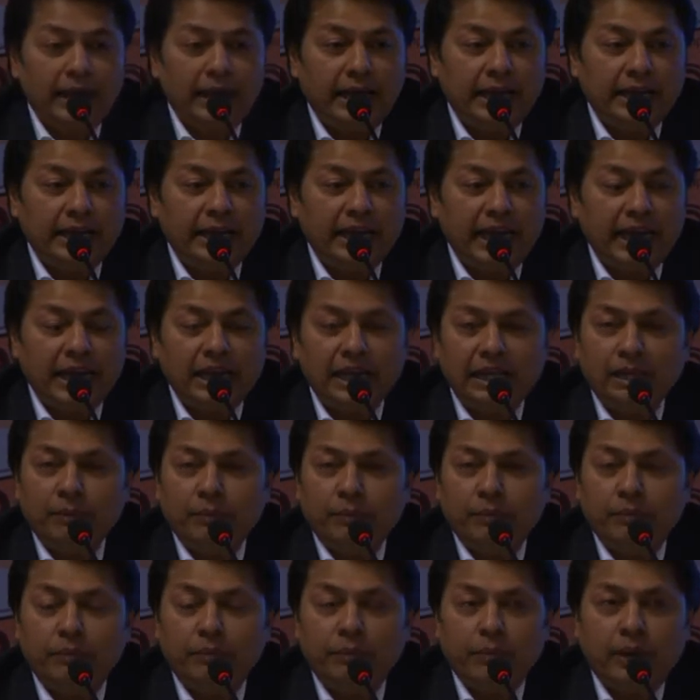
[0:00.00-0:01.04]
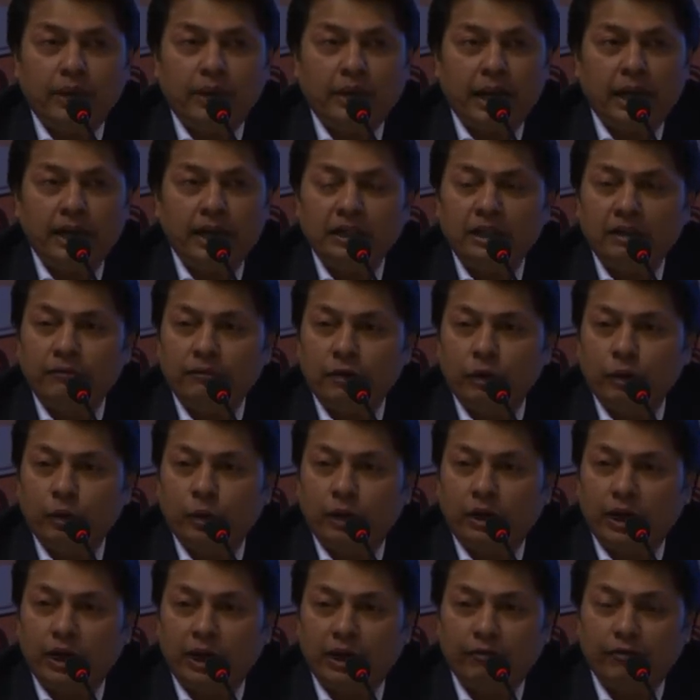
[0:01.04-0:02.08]
In anything we do
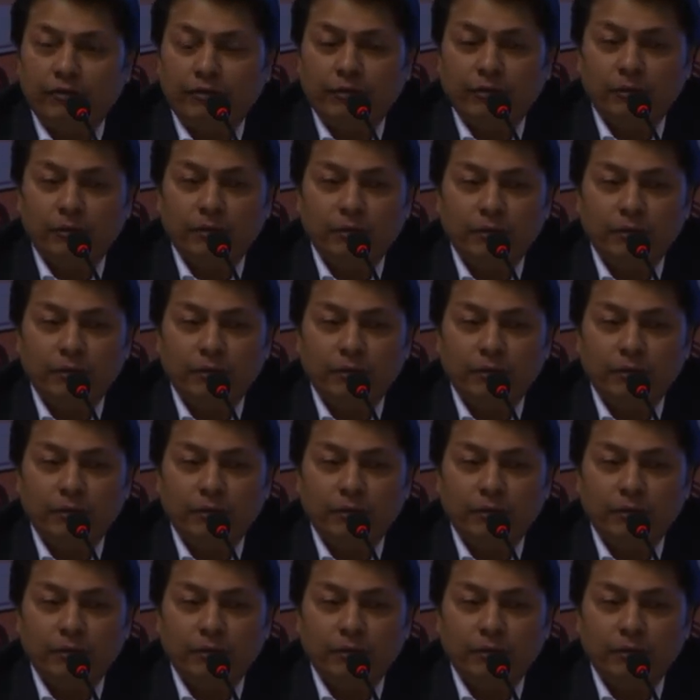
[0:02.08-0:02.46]
in life,